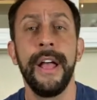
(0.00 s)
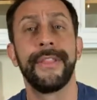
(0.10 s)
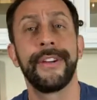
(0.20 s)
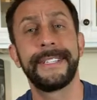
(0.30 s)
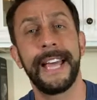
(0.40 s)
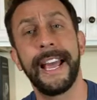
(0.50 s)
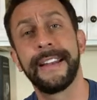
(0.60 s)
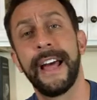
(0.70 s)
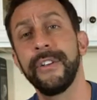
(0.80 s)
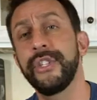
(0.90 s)
Their
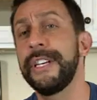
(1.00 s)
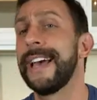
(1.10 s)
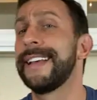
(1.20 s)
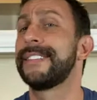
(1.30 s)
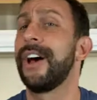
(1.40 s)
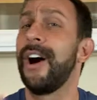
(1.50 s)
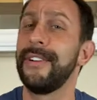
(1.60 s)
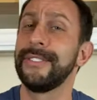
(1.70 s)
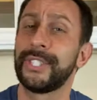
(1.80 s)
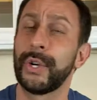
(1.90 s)
technology has
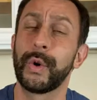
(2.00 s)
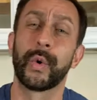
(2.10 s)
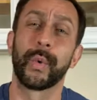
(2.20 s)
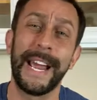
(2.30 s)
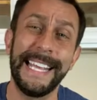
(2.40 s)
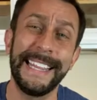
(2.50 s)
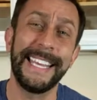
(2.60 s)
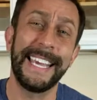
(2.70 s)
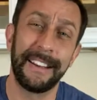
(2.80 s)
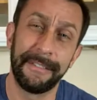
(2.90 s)
also
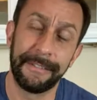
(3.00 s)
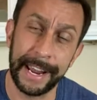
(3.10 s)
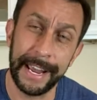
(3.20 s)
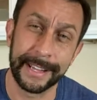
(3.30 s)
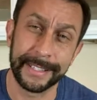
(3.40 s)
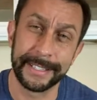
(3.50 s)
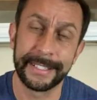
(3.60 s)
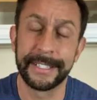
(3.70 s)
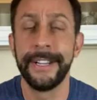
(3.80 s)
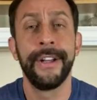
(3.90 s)
greatly
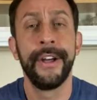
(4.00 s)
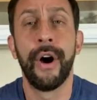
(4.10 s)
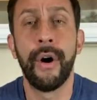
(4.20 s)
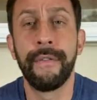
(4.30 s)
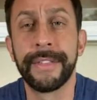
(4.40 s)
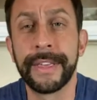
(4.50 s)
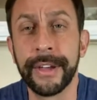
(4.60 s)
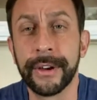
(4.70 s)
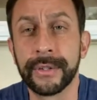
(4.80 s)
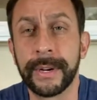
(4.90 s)
advanced over the
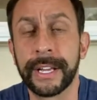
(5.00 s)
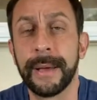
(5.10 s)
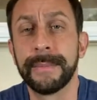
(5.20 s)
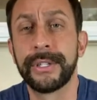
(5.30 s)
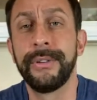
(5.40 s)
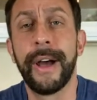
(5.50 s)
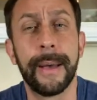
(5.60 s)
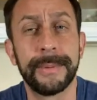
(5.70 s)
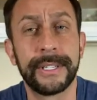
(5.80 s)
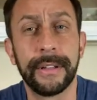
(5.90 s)
years when it comes to
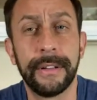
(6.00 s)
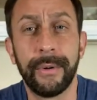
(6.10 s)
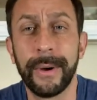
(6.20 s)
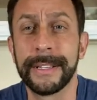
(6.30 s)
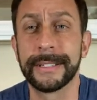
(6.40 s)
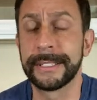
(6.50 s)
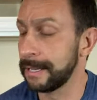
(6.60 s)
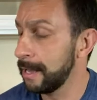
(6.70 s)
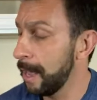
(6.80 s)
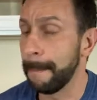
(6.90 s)
obstacle avoidance.
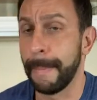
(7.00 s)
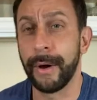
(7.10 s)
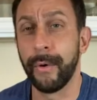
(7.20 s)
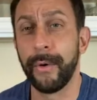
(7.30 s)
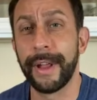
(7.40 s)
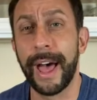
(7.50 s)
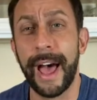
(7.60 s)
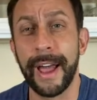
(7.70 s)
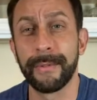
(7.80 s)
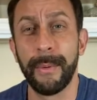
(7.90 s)
My old
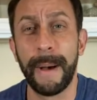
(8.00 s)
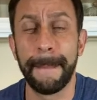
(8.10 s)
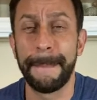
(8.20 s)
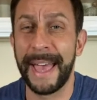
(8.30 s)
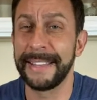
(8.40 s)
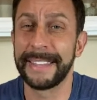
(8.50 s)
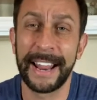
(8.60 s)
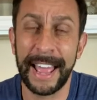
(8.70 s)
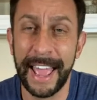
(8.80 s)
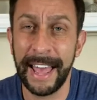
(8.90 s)
iRobot pet that
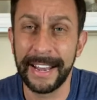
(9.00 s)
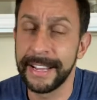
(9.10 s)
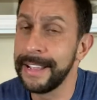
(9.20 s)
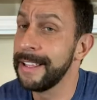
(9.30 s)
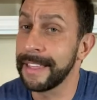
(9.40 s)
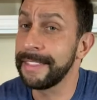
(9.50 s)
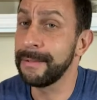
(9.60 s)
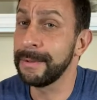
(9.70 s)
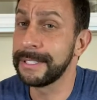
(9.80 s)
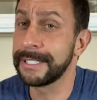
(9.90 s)
I had, that
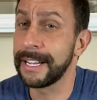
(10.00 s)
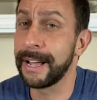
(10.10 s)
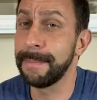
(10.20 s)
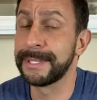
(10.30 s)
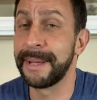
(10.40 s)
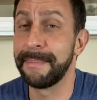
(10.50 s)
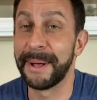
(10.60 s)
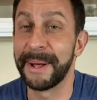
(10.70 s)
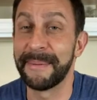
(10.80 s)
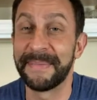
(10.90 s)
thing would suck up
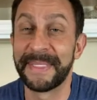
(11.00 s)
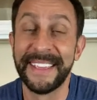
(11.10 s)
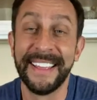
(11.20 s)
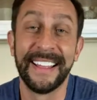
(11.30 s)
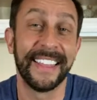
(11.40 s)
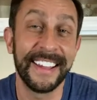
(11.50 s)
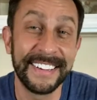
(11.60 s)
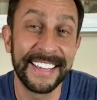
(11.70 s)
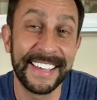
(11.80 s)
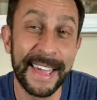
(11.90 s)
some
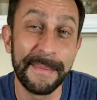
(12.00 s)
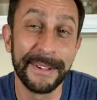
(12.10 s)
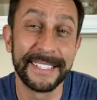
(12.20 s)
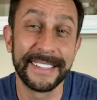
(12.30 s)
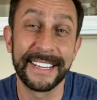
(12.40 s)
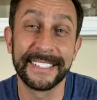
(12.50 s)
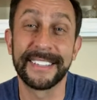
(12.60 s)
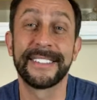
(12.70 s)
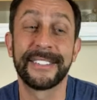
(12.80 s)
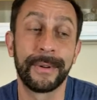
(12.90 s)
lightning cables and things of
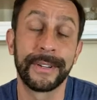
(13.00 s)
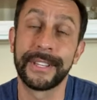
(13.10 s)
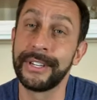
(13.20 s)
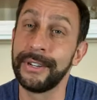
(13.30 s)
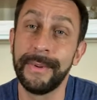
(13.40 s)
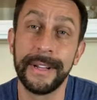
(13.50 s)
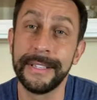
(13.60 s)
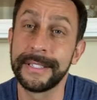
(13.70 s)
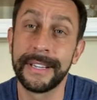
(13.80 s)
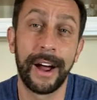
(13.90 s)
the sort. The new
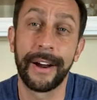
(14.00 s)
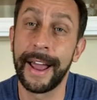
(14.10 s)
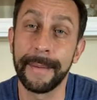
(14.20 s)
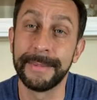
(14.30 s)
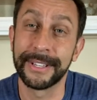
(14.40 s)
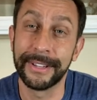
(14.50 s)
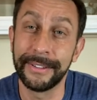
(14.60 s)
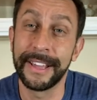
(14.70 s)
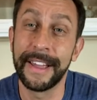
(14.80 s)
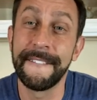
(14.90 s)
ones are
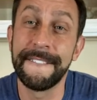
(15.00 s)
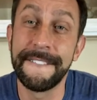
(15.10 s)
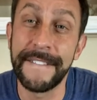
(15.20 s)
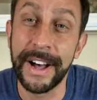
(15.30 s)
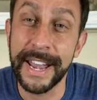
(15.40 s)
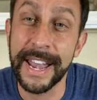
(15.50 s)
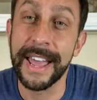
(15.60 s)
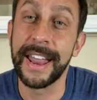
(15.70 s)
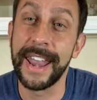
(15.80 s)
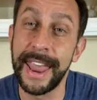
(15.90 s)
absolutely
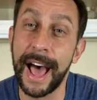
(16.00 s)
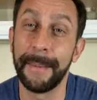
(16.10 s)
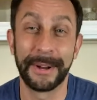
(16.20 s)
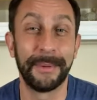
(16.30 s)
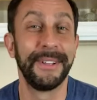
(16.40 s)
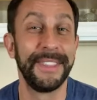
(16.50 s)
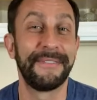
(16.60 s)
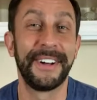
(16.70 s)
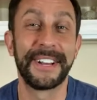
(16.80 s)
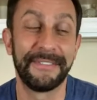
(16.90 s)
phenomenal. Putting the
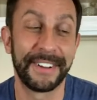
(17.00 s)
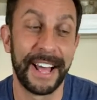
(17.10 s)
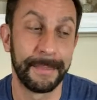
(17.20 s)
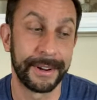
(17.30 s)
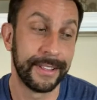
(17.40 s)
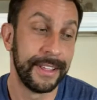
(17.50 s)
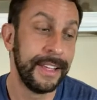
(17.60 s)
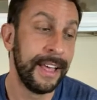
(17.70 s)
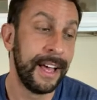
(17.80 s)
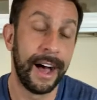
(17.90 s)
fun in phenomenal.
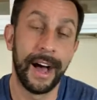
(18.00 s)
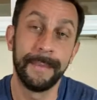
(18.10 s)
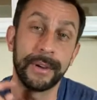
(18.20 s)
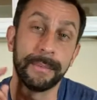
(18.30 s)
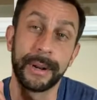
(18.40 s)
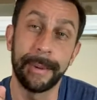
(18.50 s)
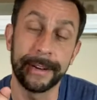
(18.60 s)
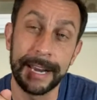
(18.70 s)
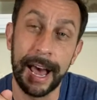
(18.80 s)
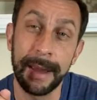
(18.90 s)
You can put them on
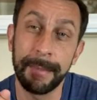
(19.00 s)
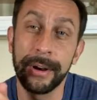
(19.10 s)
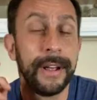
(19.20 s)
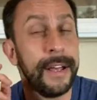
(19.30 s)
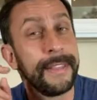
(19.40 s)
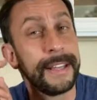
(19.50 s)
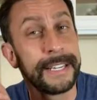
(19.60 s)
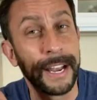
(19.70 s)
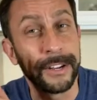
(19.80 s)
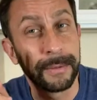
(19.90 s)
a timer. They
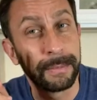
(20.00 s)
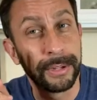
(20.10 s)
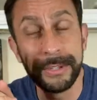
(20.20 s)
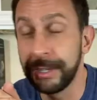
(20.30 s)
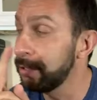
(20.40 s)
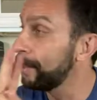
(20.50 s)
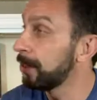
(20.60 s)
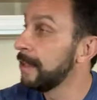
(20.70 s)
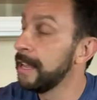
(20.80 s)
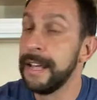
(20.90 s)
tie into your Bluetooth.
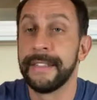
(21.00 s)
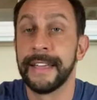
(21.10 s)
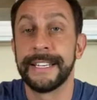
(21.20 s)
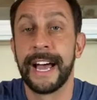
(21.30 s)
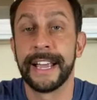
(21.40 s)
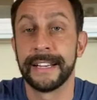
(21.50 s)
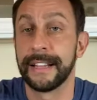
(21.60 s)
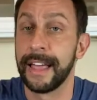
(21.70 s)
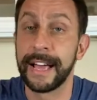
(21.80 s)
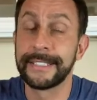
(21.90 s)
They tie into
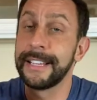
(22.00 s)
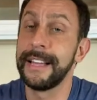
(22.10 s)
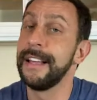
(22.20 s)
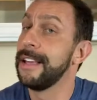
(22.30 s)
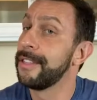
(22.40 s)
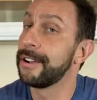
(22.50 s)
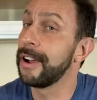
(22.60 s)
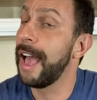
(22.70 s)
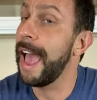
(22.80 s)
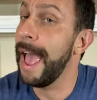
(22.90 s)
Alexa.
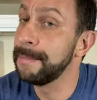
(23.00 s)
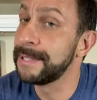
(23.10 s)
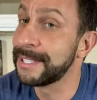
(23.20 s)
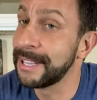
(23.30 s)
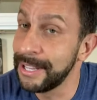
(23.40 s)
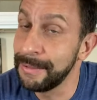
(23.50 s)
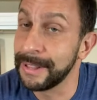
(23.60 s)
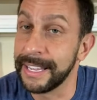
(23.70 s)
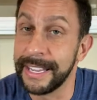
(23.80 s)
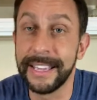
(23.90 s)
They're
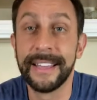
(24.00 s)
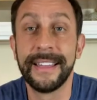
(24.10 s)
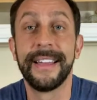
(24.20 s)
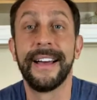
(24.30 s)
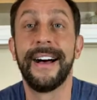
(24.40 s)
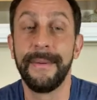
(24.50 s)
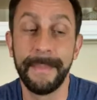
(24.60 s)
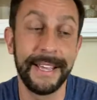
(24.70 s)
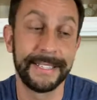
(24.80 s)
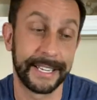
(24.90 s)
absolutely
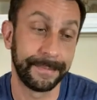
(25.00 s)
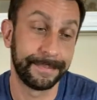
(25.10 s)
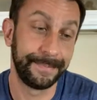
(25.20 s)
amazing.